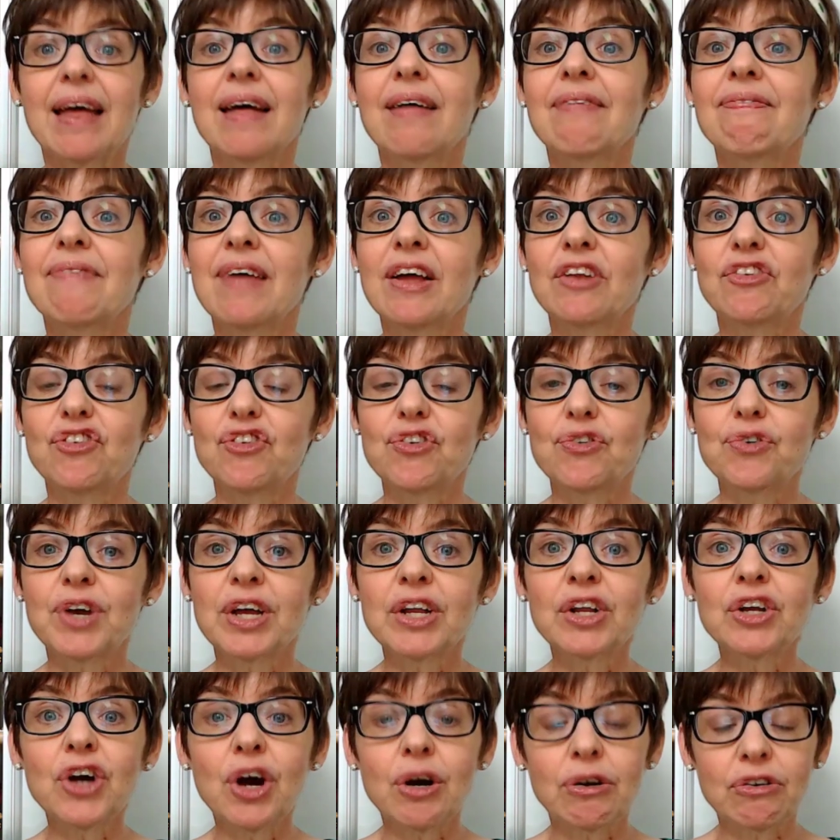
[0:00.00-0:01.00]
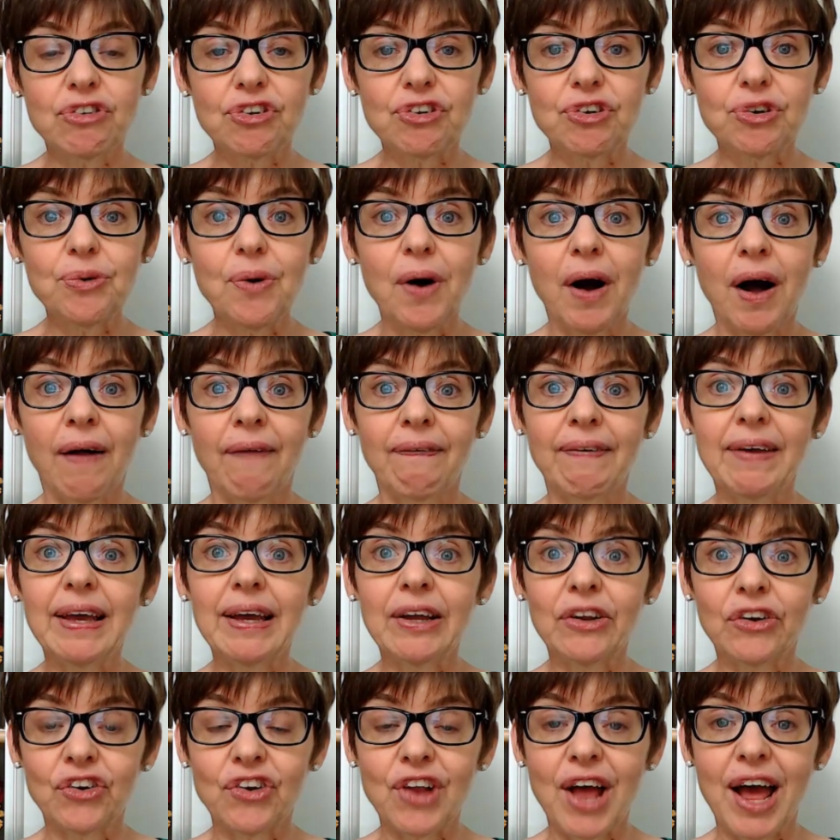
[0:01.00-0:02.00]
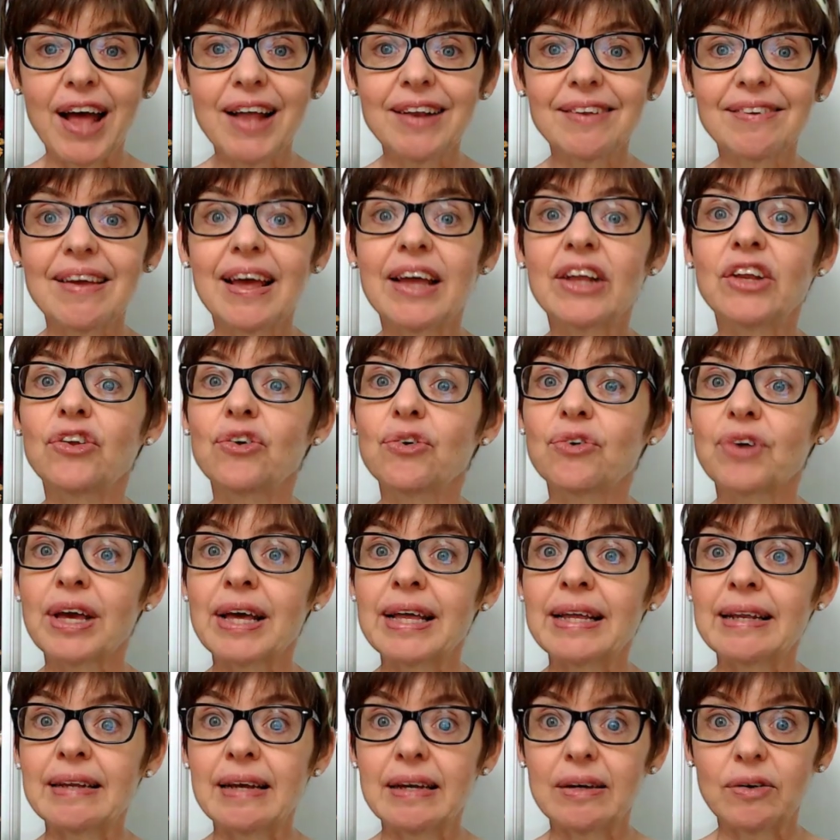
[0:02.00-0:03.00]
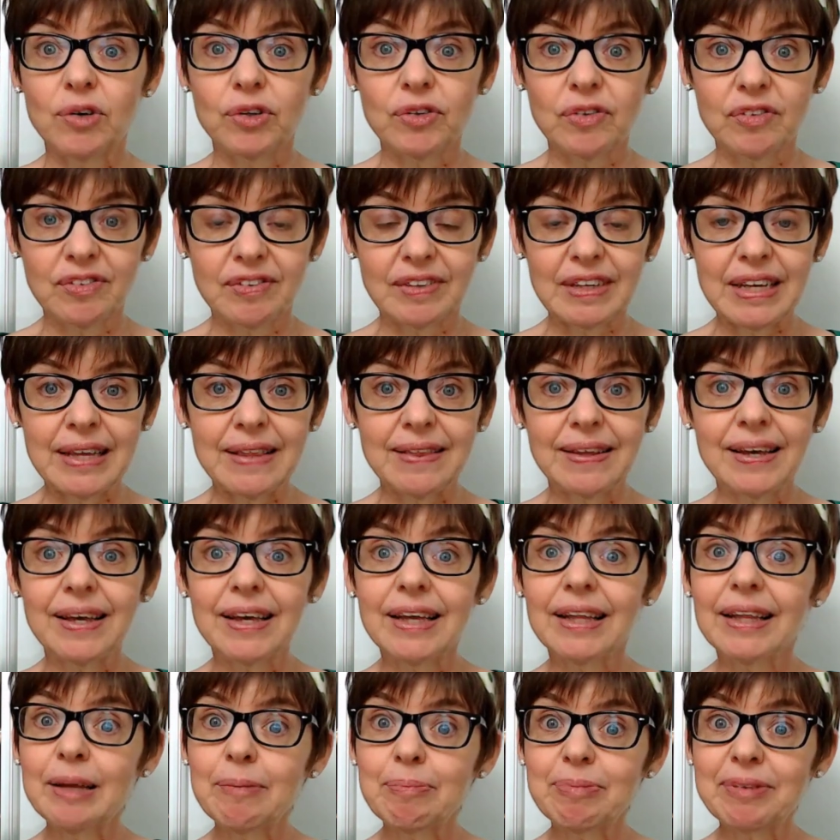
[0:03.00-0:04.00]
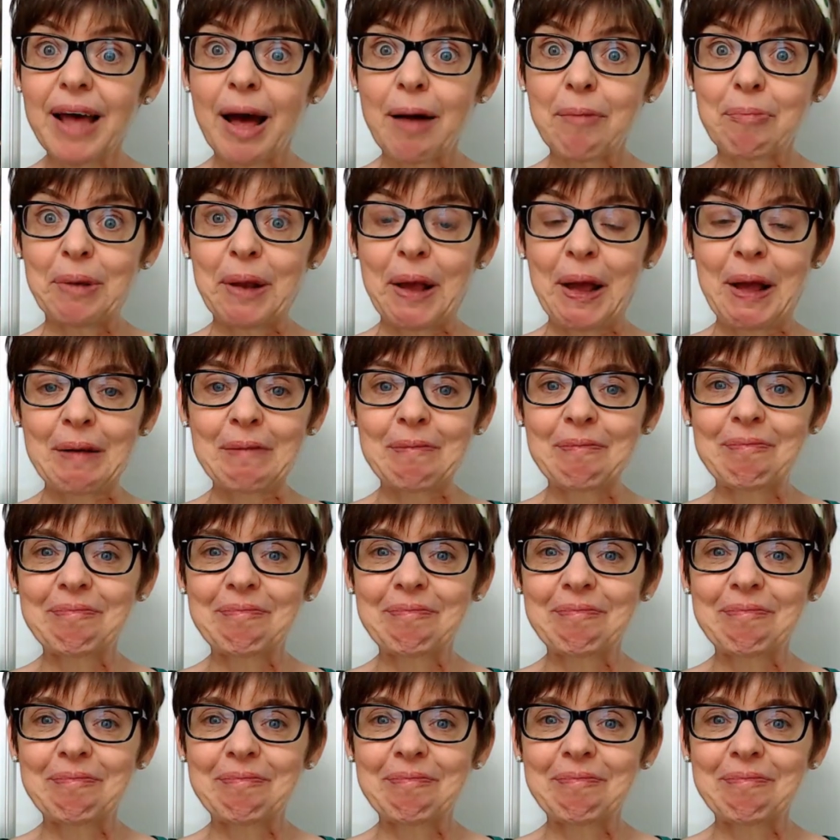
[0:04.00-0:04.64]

that you can go to on the internet and you can see the eclipse happening.